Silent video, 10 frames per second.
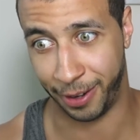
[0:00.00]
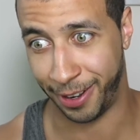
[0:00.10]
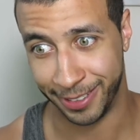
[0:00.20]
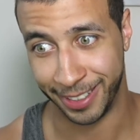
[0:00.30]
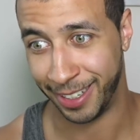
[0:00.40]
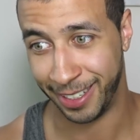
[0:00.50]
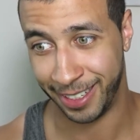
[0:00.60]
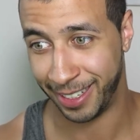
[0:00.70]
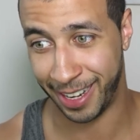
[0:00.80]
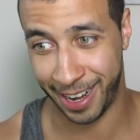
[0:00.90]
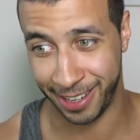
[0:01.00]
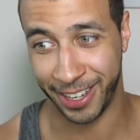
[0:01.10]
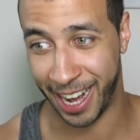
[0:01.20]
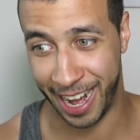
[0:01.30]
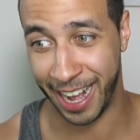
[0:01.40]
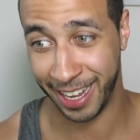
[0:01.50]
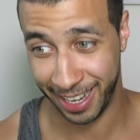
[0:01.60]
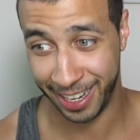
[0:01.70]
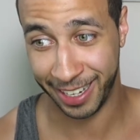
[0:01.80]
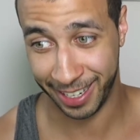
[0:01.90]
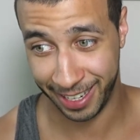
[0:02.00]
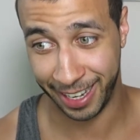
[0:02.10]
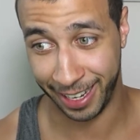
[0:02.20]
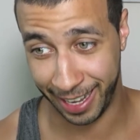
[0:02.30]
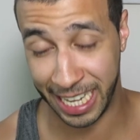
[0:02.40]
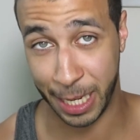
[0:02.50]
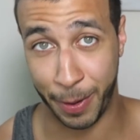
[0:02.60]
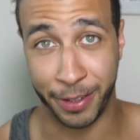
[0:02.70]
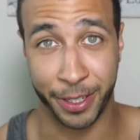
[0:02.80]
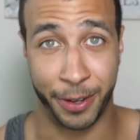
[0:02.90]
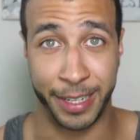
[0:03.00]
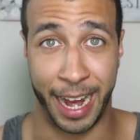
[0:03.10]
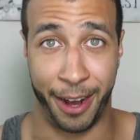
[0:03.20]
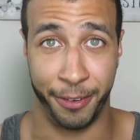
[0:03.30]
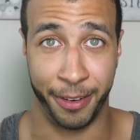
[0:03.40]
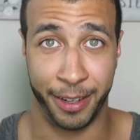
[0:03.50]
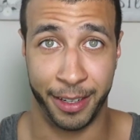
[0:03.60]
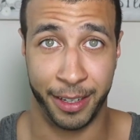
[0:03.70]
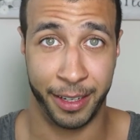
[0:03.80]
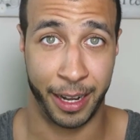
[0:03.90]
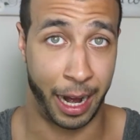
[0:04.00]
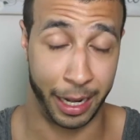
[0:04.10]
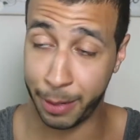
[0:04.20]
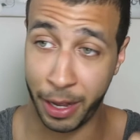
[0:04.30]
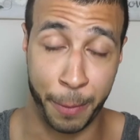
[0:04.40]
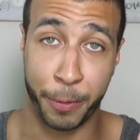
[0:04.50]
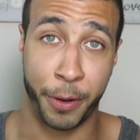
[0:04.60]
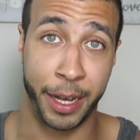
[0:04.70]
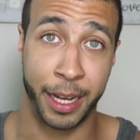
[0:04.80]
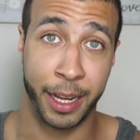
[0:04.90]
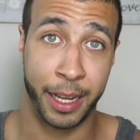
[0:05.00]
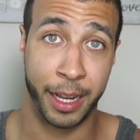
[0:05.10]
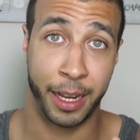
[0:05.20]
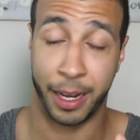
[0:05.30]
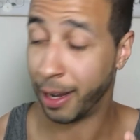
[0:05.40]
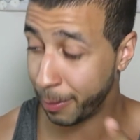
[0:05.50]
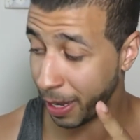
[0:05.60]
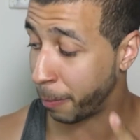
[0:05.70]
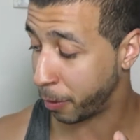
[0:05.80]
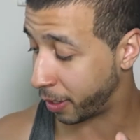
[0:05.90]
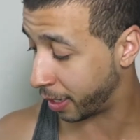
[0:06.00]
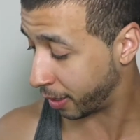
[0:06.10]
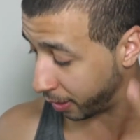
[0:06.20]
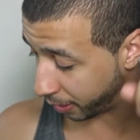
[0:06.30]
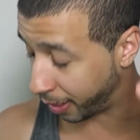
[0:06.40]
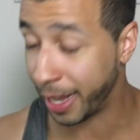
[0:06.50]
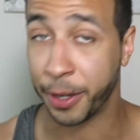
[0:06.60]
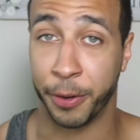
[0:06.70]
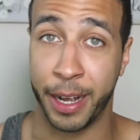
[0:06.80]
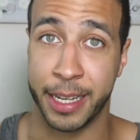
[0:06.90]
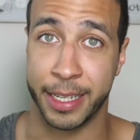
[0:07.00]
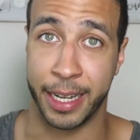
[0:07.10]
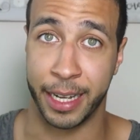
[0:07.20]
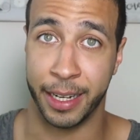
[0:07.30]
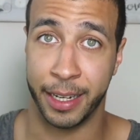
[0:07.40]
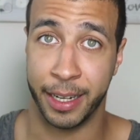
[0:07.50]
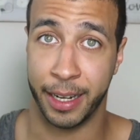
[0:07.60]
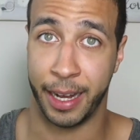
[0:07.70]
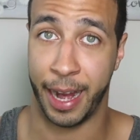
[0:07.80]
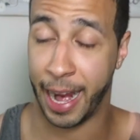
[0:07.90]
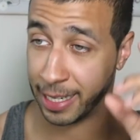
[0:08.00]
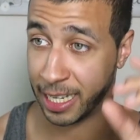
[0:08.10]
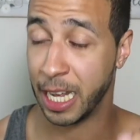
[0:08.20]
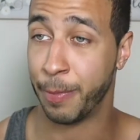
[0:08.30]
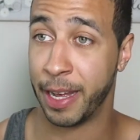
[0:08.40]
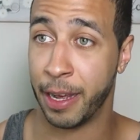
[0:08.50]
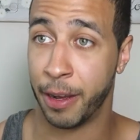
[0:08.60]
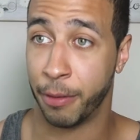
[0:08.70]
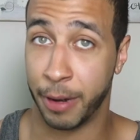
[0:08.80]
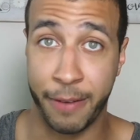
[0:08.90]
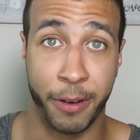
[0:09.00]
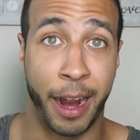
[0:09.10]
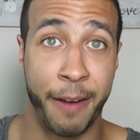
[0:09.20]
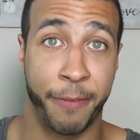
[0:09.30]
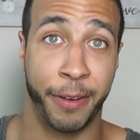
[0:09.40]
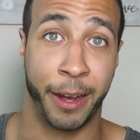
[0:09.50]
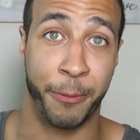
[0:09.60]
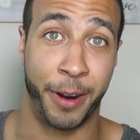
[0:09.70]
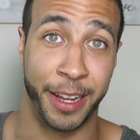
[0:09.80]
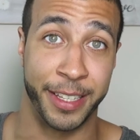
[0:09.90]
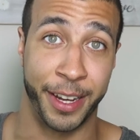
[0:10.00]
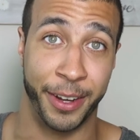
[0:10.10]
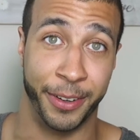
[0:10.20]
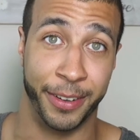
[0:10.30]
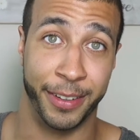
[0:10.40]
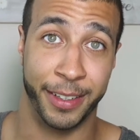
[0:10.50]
oh God, it's about to go down. I'm gonna be uploading like crazy, and it's gonna be whatever I friggin' wanna do.